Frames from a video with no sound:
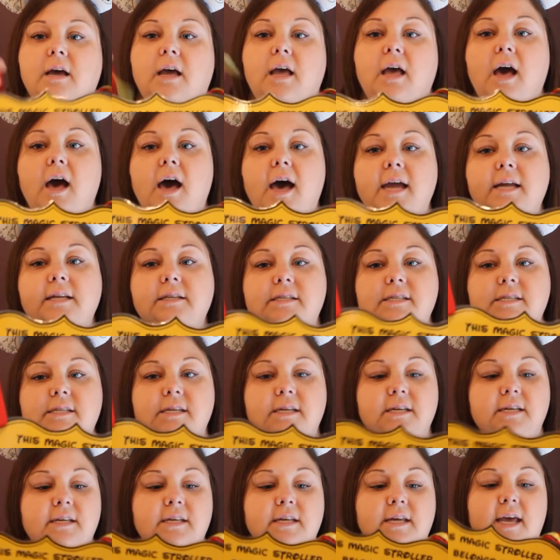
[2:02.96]

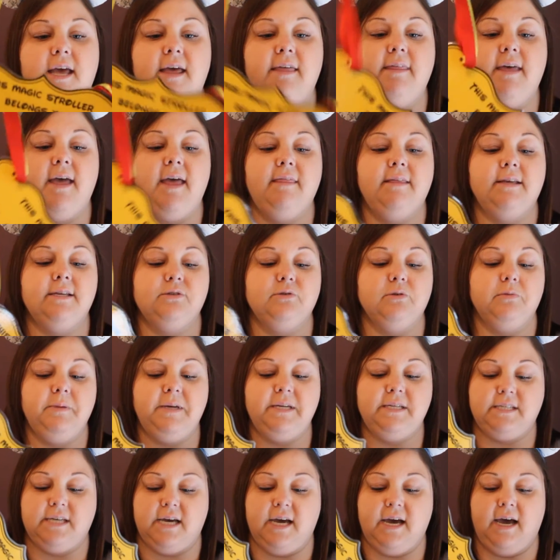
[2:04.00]
cut, and then this will
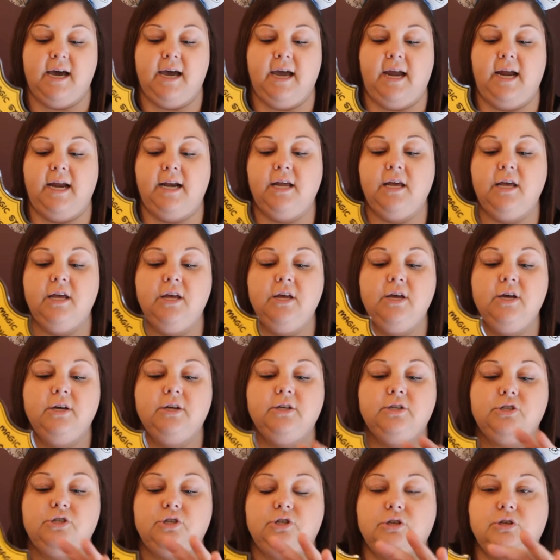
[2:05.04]
be tied
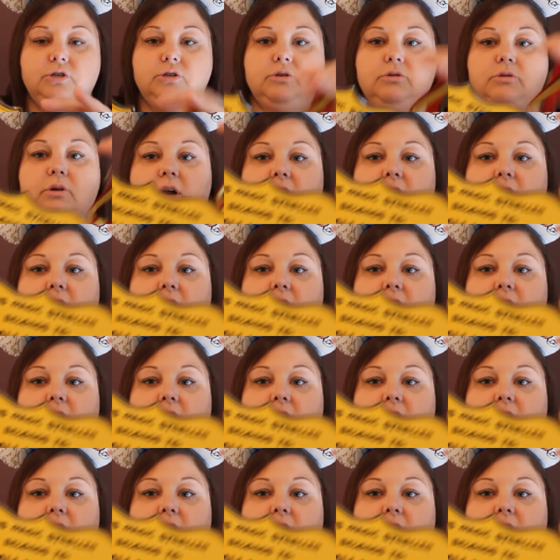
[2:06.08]
to